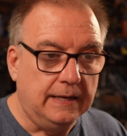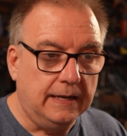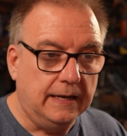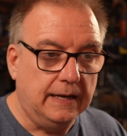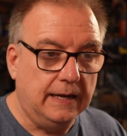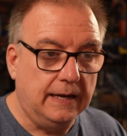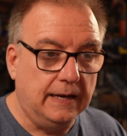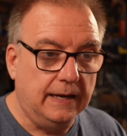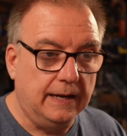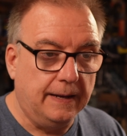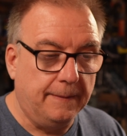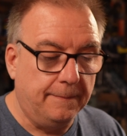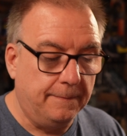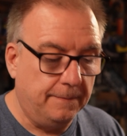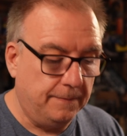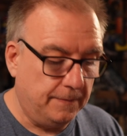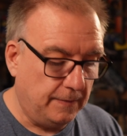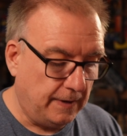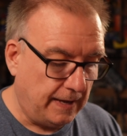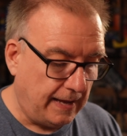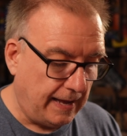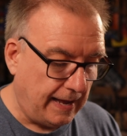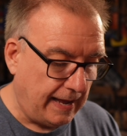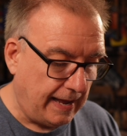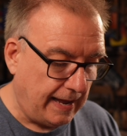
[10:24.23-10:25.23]
and
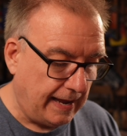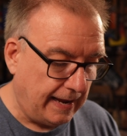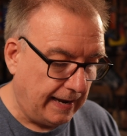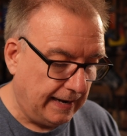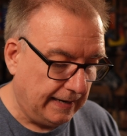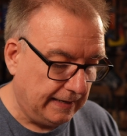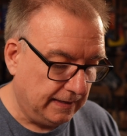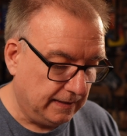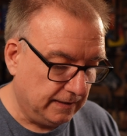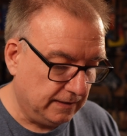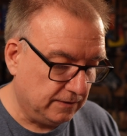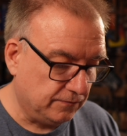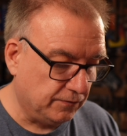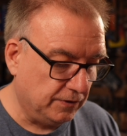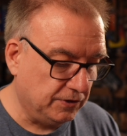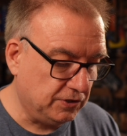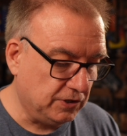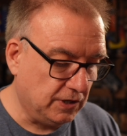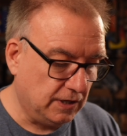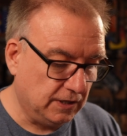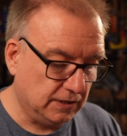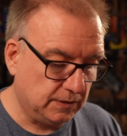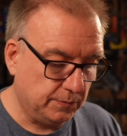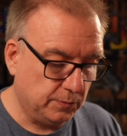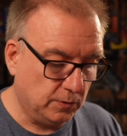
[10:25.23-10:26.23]
it's
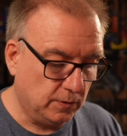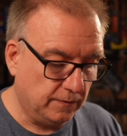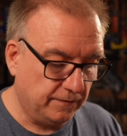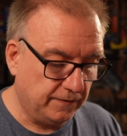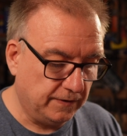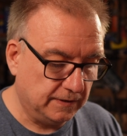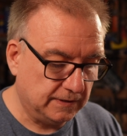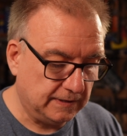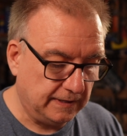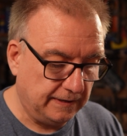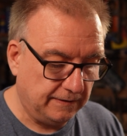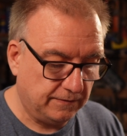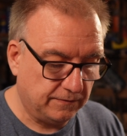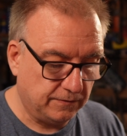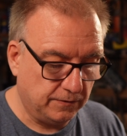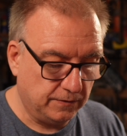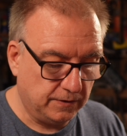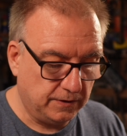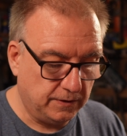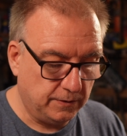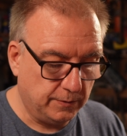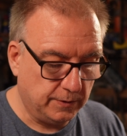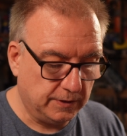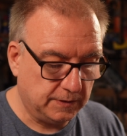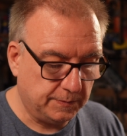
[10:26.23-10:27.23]
rechargeable obviously through
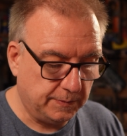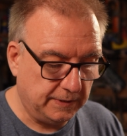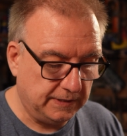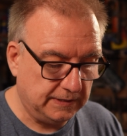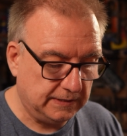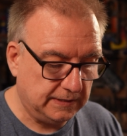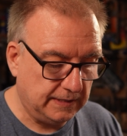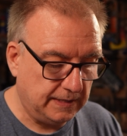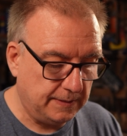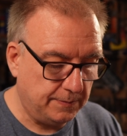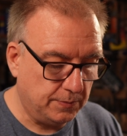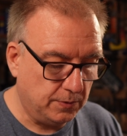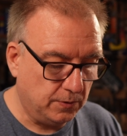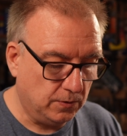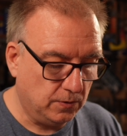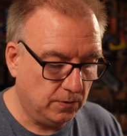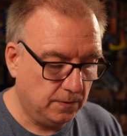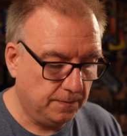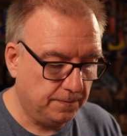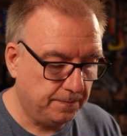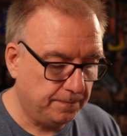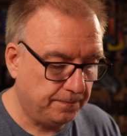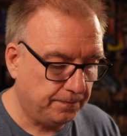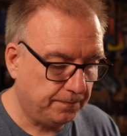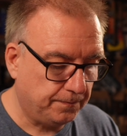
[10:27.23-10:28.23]
the USB-C port,